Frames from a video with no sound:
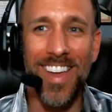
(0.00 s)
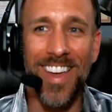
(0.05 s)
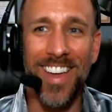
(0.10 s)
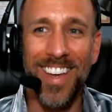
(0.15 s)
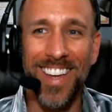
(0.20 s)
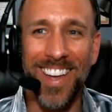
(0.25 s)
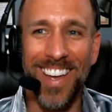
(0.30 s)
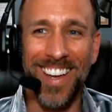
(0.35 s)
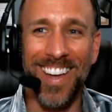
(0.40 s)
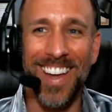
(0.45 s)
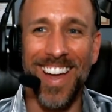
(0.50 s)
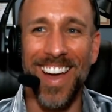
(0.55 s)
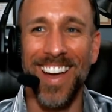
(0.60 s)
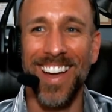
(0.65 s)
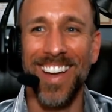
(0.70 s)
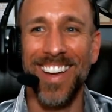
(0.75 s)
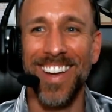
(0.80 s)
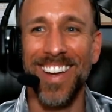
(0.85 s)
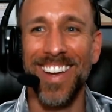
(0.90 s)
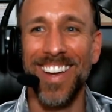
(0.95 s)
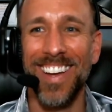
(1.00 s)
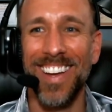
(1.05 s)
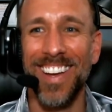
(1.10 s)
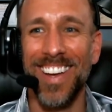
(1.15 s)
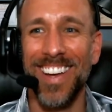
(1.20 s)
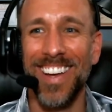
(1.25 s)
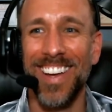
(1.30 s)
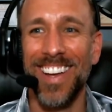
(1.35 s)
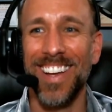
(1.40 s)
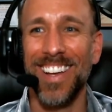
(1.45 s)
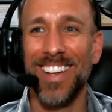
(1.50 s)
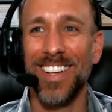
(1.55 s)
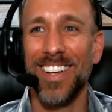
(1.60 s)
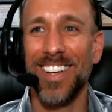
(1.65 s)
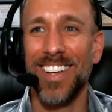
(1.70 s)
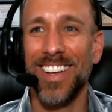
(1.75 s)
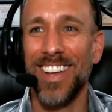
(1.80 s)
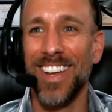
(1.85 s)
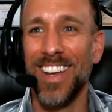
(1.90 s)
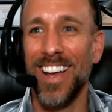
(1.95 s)

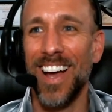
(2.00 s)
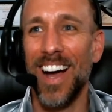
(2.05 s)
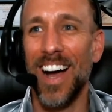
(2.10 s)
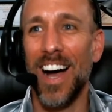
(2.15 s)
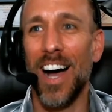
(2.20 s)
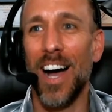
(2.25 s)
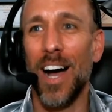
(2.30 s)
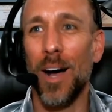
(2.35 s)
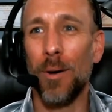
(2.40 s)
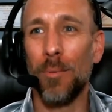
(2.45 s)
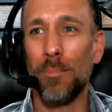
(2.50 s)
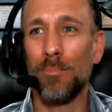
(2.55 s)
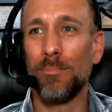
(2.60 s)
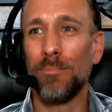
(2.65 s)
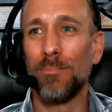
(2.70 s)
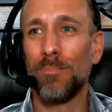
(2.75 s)
And